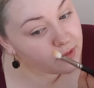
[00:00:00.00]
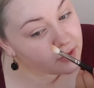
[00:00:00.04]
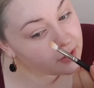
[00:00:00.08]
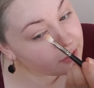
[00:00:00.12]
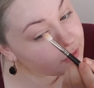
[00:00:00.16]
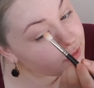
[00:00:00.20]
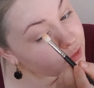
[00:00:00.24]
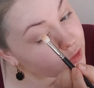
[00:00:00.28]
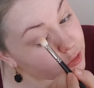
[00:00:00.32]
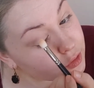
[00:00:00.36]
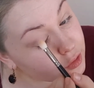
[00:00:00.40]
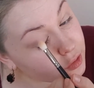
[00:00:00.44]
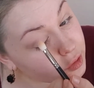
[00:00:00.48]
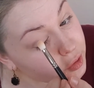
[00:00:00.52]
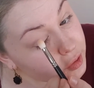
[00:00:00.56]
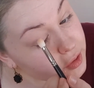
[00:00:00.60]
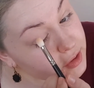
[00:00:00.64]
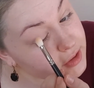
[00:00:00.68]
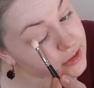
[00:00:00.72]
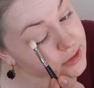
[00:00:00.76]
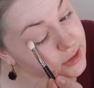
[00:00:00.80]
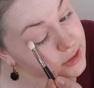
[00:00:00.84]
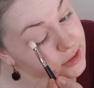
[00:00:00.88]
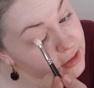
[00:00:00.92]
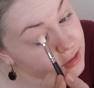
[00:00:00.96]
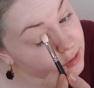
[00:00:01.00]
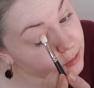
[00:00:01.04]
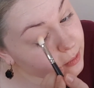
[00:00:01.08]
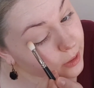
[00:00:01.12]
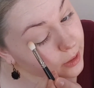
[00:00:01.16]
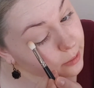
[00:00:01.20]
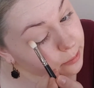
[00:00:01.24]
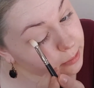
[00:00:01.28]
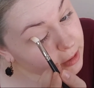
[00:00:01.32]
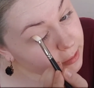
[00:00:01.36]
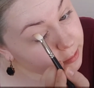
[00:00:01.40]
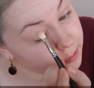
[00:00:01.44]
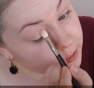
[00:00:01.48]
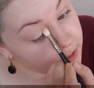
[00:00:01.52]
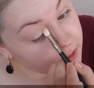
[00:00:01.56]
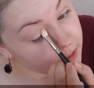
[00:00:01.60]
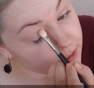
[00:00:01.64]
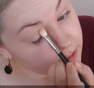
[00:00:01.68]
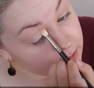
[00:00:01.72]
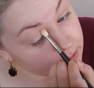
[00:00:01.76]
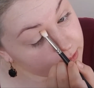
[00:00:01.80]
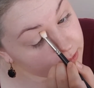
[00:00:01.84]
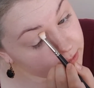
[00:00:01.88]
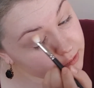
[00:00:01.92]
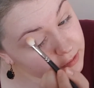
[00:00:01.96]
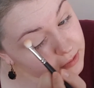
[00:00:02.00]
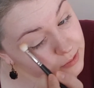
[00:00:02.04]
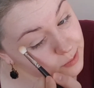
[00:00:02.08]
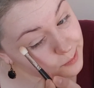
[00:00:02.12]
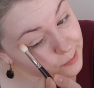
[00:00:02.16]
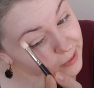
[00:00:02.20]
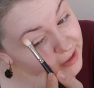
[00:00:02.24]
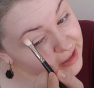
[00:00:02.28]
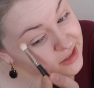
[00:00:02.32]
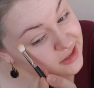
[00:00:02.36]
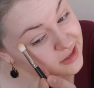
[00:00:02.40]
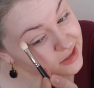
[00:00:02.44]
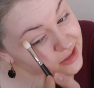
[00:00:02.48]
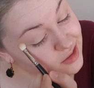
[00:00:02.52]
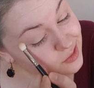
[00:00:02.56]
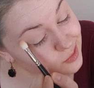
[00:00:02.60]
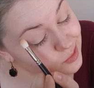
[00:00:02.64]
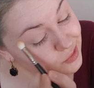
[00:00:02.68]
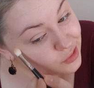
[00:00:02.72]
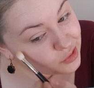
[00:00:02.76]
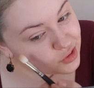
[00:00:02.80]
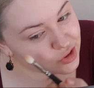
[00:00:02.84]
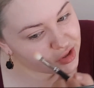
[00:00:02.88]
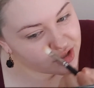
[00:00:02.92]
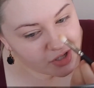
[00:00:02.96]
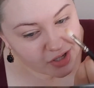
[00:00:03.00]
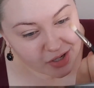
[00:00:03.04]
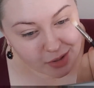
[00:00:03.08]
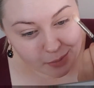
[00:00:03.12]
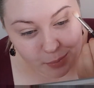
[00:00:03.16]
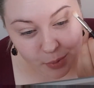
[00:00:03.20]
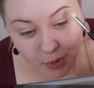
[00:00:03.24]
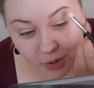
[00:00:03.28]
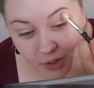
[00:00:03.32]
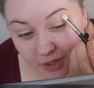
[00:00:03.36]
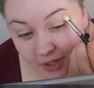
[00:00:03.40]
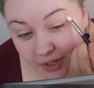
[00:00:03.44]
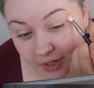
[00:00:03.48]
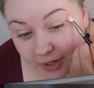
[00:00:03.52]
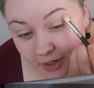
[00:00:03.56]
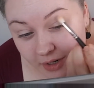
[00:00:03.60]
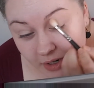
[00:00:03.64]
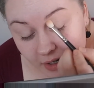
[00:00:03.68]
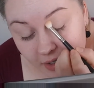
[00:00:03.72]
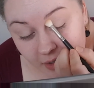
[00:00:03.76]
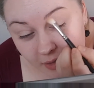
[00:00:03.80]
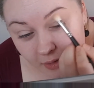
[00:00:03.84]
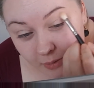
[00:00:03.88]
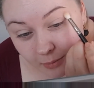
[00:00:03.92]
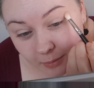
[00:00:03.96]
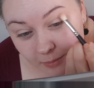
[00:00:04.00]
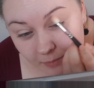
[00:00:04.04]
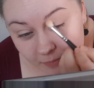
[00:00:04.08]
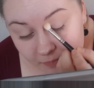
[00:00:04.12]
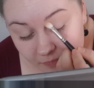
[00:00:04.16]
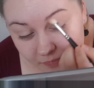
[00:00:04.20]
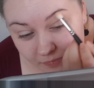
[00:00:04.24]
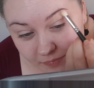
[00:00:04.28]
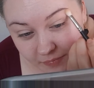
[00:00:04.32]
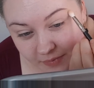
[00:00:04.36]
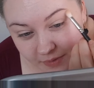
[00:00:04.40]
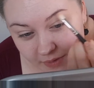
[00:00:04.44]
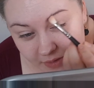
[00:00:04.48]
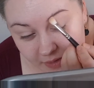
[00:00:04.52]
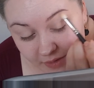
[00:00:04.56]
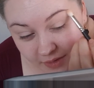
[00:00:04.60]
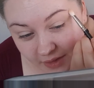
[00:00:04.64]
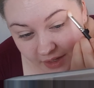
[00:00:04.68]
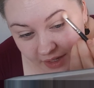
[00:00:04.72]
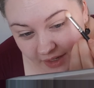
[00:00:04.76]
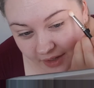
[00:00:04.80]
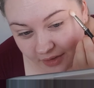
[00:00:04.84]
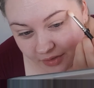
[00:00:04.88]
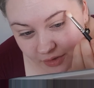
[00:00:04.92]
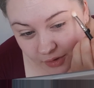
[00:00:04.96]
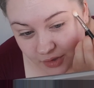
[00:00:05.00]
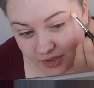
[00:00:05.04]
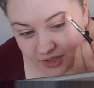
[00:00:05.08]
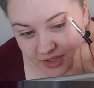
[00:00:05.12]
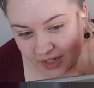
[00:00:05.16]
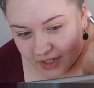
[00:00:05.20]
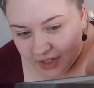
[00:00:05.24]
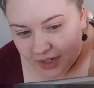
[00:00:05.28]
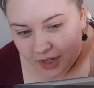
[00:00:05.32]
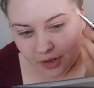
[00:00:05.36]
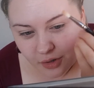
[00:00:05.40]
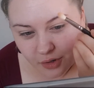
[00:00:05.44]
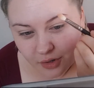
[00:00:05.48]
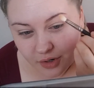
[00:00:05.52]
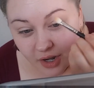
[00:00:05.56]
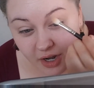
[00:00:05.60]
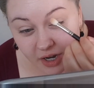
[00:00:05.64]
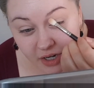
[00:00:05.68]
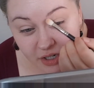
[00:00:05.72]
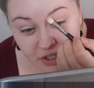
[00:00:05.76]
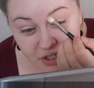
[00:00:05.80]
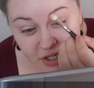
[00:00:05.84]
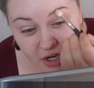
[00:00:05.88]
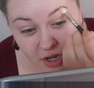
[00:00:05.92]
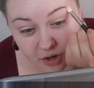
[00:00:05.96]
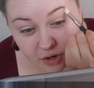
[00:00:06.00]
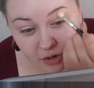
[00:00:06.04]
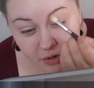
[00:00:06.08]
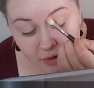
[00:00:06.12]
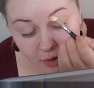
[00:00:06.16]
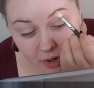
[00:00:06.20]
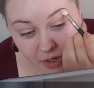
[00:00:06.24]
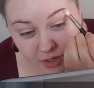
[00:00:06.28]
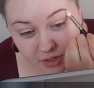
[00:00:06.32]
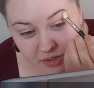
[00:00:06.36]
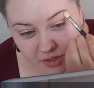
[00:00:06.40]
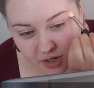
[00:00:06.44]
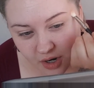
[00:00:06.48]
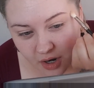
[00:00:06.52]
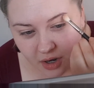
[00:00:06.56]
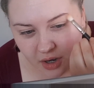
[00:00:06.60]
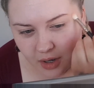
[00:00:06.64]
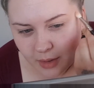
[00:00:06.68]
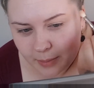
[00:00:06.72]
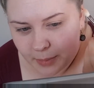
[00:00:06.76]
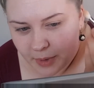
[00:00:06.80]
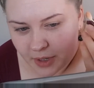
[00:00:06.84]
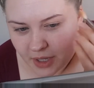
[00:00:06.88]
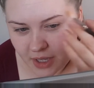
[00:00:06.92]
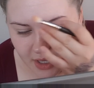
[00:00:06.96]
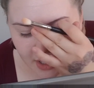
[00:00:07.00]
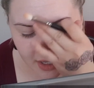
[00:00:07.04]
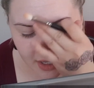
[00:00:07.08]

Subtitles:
if you're curious as to why people use bases when they're just going to put like their skin colored eyeshadow on top,